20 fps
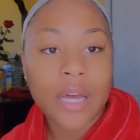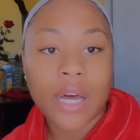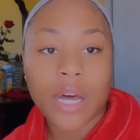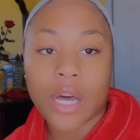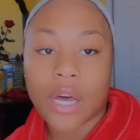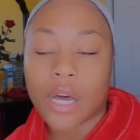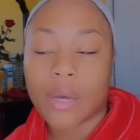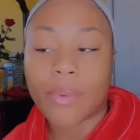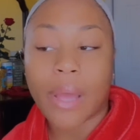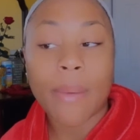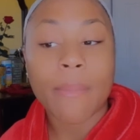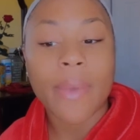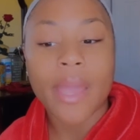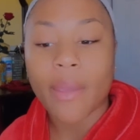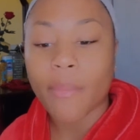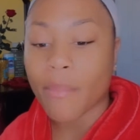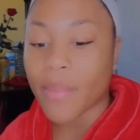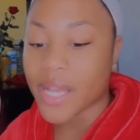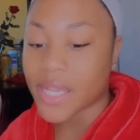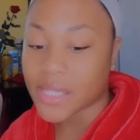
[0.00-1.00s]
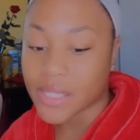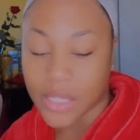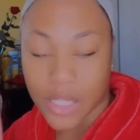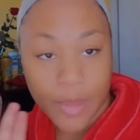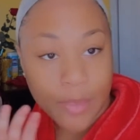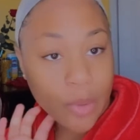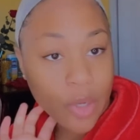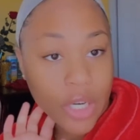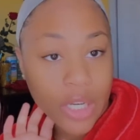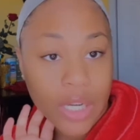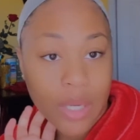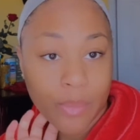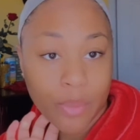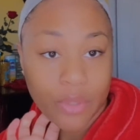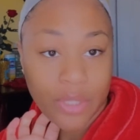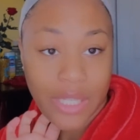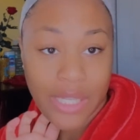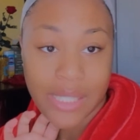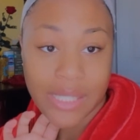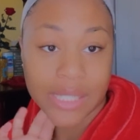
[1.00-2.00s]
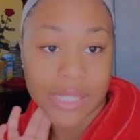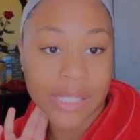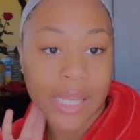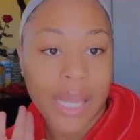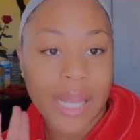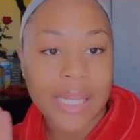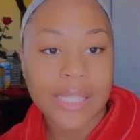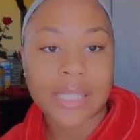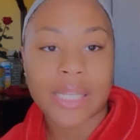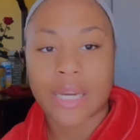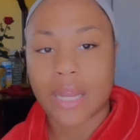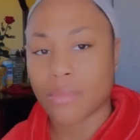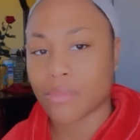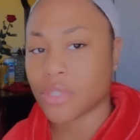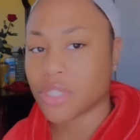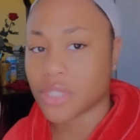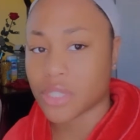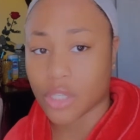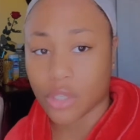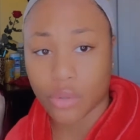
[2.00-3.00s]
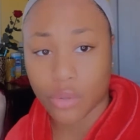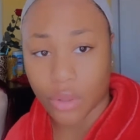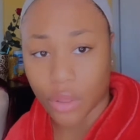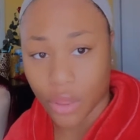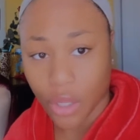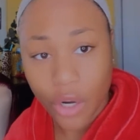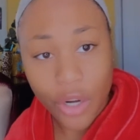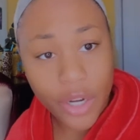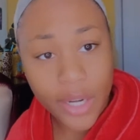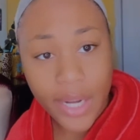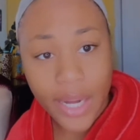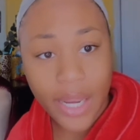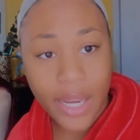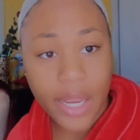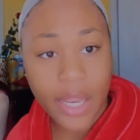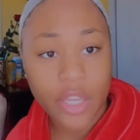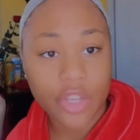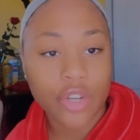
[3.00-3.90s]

I may mess up on a couple things because, like I said, I'm still learning.